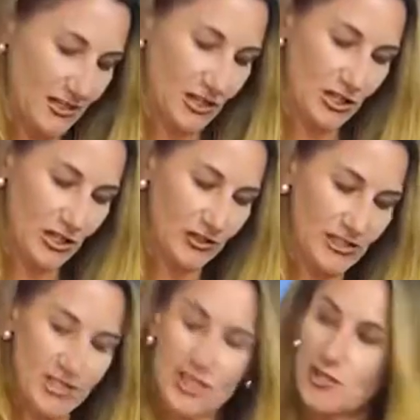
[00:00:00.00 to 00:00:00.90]

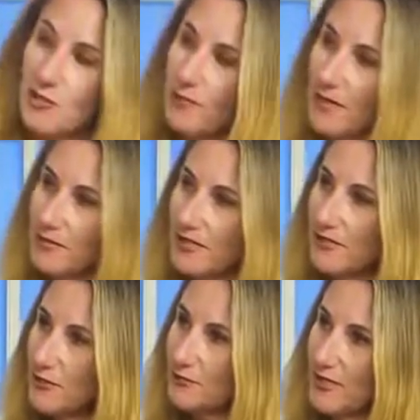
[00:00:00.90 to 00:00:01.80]
curried ginger pumpkin
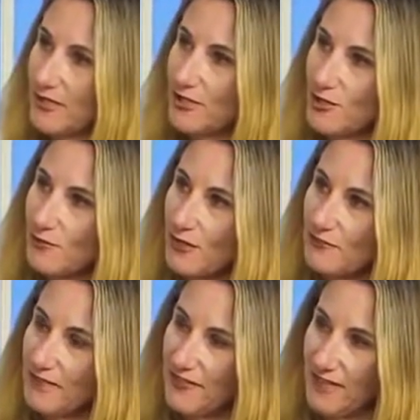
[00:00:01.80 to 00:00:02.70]
soup. That's just one of
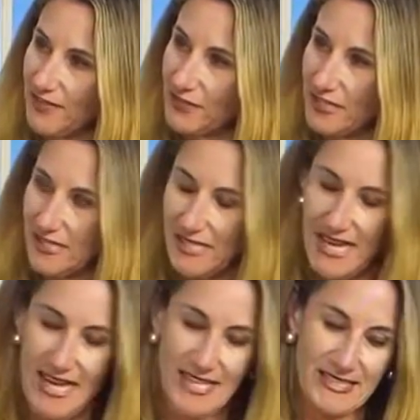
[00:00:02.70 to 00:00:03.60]
my favorites.
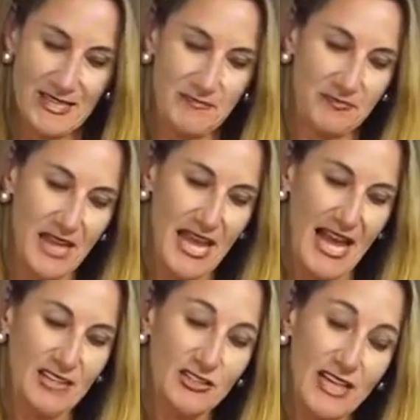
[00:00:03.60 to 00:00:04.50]
And
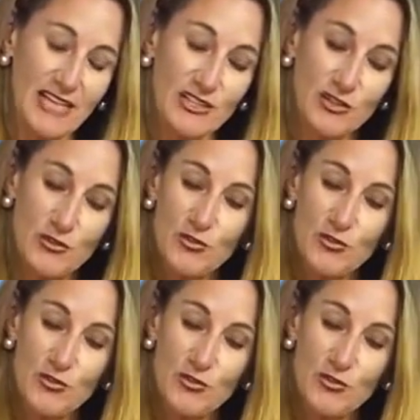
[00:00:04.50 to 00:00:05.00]
actually, I do,